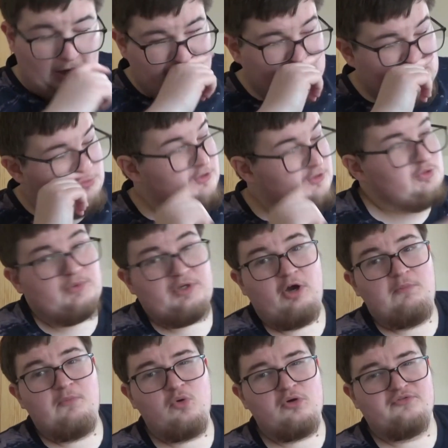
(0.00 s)
I just wish we
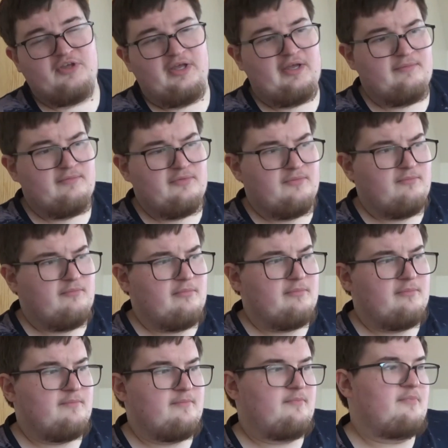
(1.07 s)
got more of it.
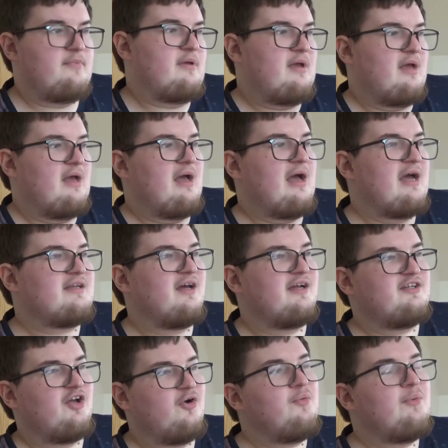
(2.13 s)
And I
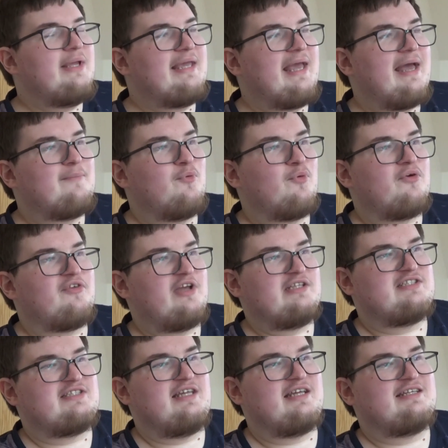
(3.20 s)
know we get more of it
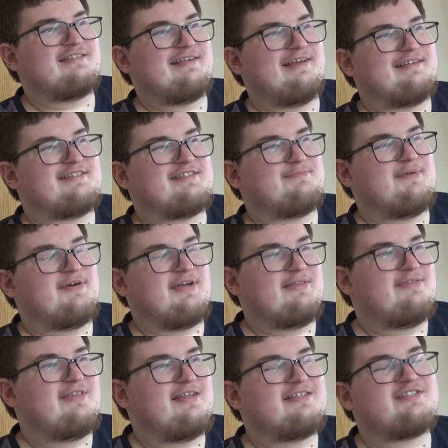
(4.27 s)
in Snake Dance, but
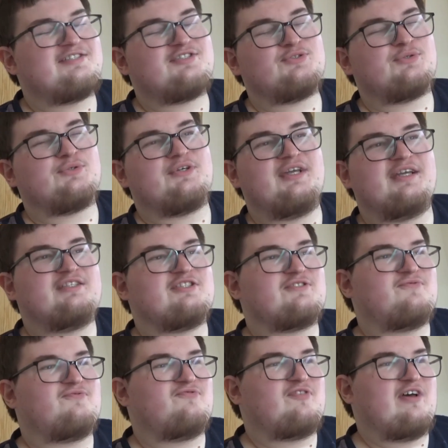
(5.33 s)
in this story it
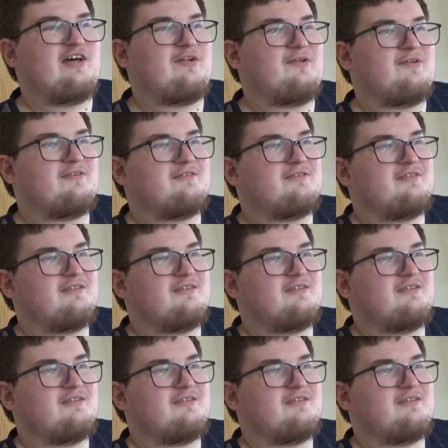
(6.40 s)
just felt